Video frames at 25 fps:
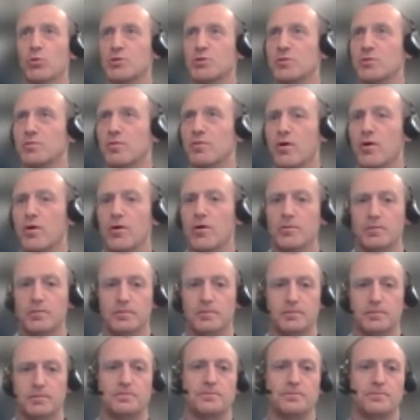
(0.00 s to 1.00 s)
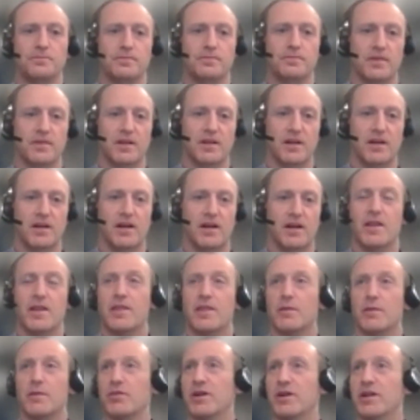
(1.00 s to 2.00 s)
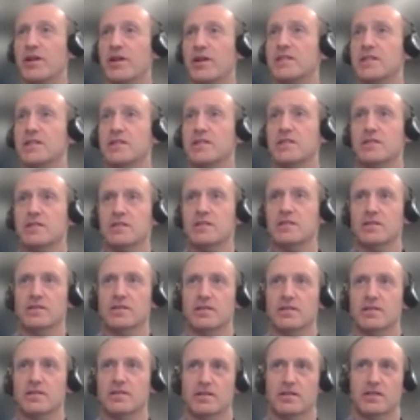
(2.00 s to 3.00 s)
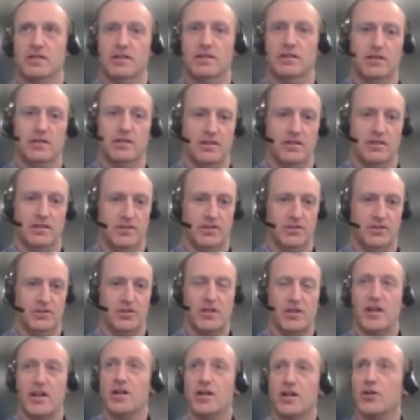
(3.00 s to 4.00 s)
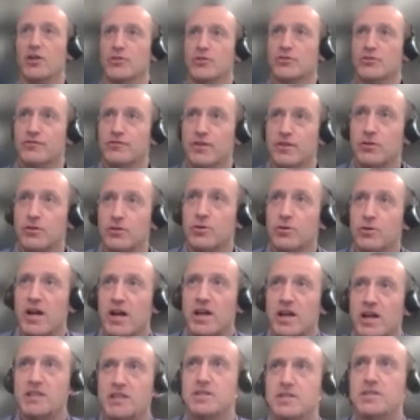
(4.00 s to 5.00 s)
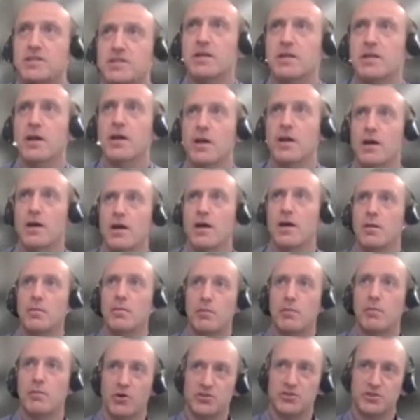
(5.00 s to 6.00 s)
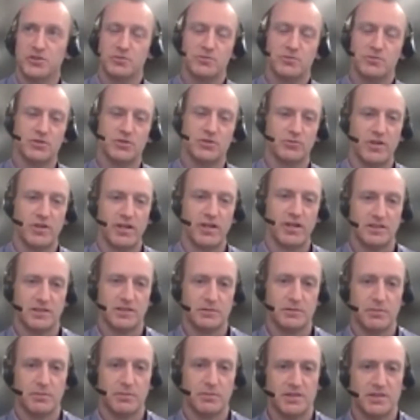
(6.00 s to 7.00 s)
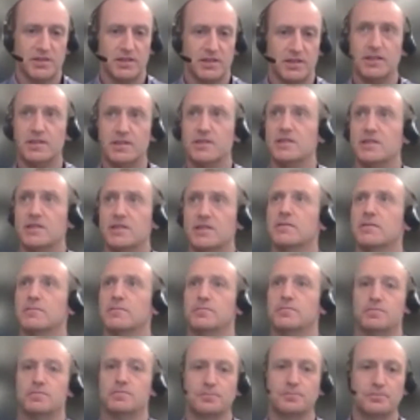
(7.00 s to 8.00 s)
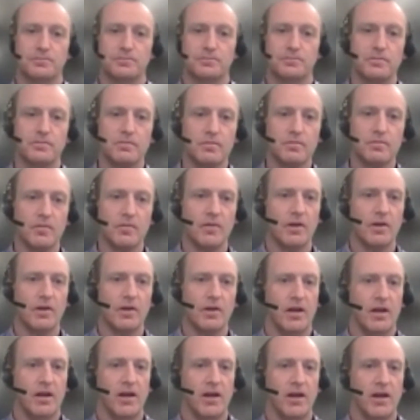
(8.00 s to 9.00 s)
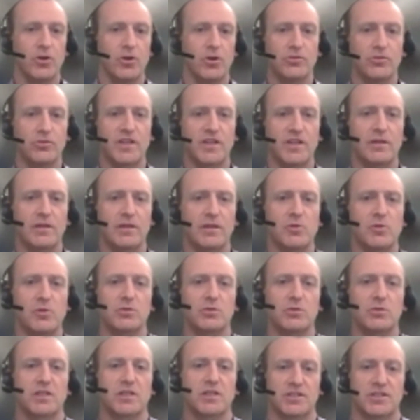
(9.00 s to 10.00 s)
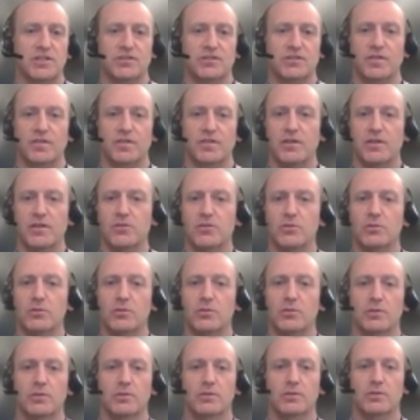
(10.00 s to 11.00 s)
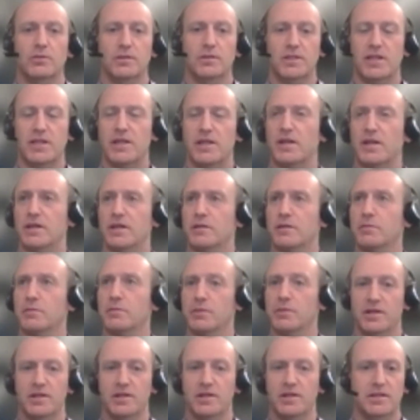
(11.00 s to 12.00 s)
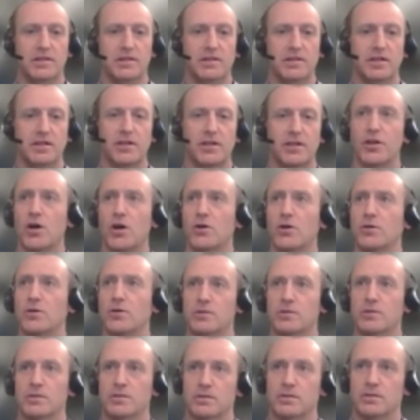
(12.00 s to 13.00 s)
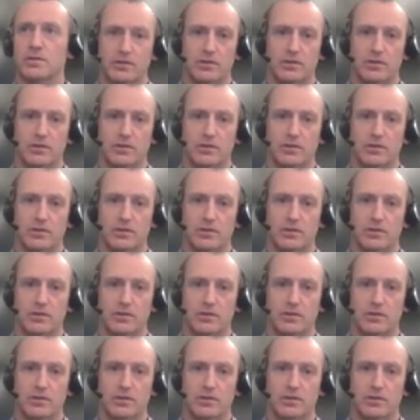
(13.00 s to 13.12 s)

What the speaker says: and broom, the predators, so that includes feral cats, possums, rats, mustelids, hooved animals such as feral deer, pigs, and goats,